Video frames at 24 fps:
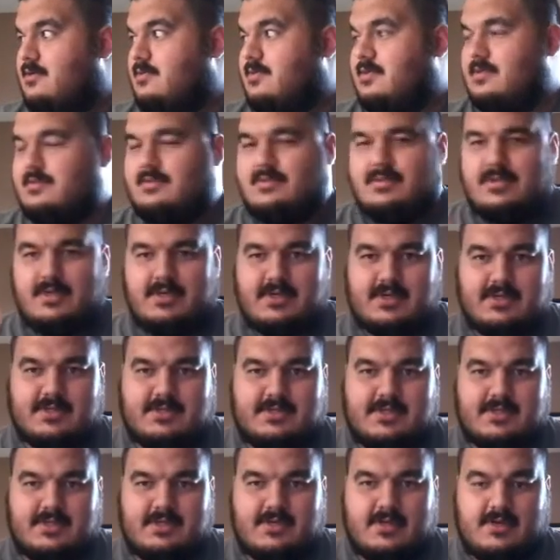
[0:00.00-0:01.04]
We used our
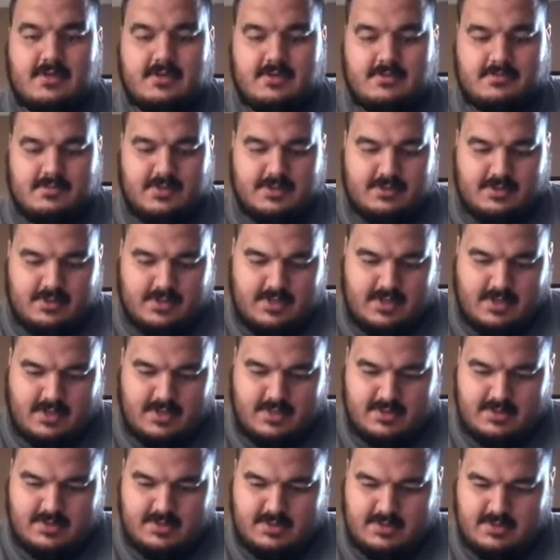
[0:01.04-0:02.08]
$10 meal
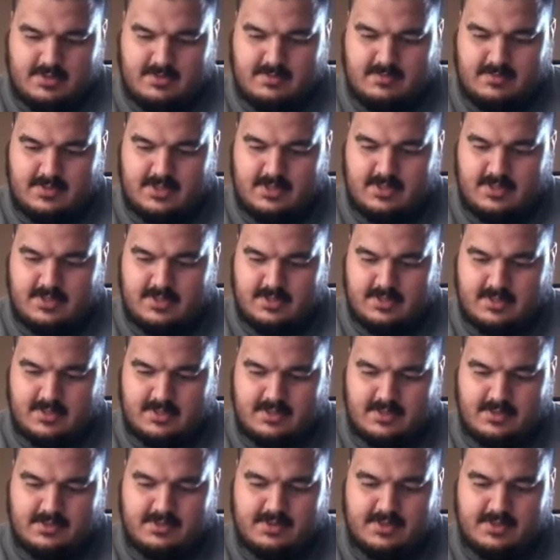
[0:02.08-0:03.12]
card, me and
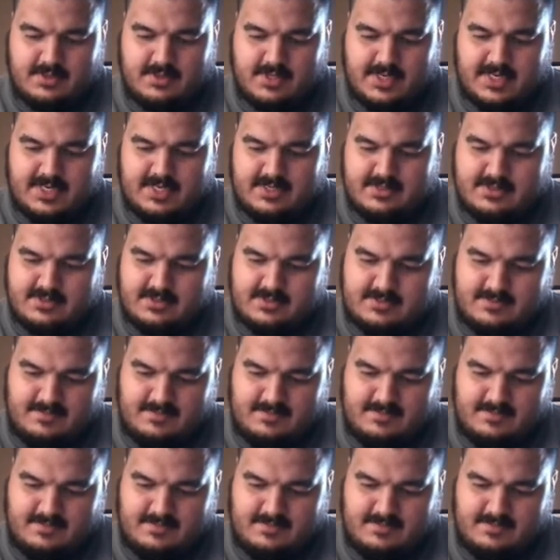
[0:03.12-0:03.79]
the 3 other guys.